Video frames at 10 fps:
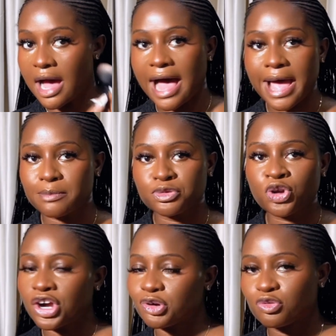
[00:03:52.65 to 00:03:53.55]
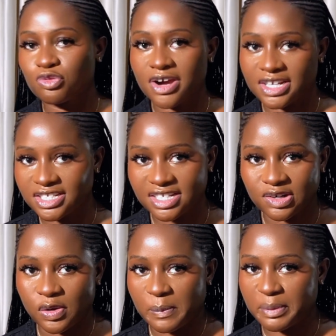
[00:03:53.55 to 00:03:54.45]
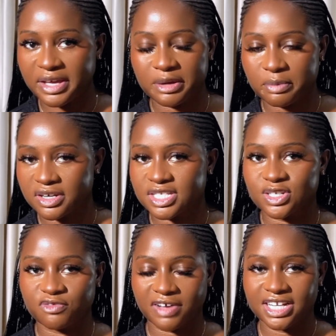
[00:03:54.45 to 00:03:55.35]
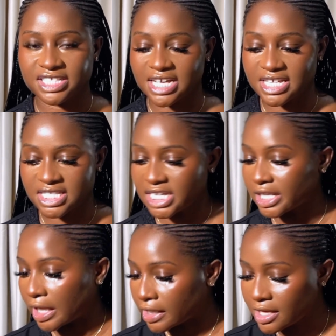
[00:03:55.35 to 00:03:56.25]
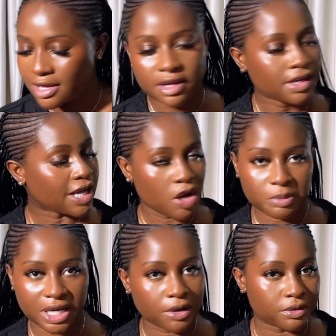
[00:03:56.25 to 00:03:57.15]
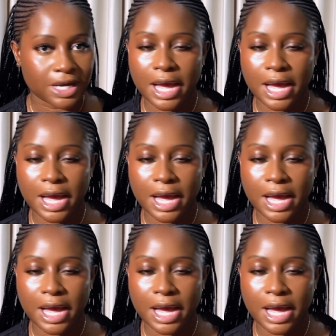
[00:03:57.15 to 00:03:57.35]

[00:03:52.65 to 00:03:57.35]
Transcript: I'm not a red or pink person on Valentine's Day. Like, count me out.